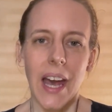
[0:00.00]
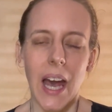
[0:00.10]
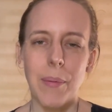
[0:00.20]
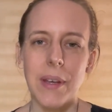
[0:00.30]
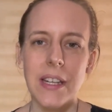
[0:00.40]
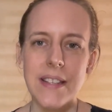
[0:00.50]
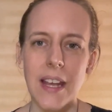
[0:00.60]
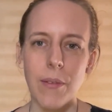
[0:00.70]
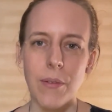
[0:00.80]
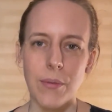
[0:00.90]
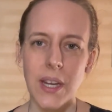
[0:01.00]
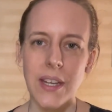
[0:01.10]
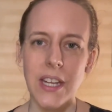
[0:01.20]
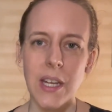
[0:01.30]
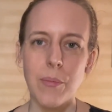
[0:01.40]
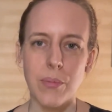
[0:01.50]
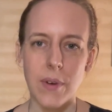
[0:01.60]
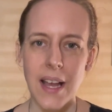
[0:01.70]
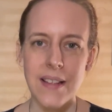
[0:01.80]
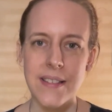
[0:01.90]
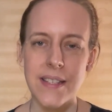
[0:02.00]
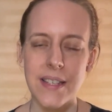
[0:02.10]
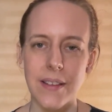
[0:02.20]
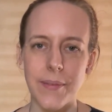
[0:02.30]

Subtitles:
And we're going to take 3 deep breaths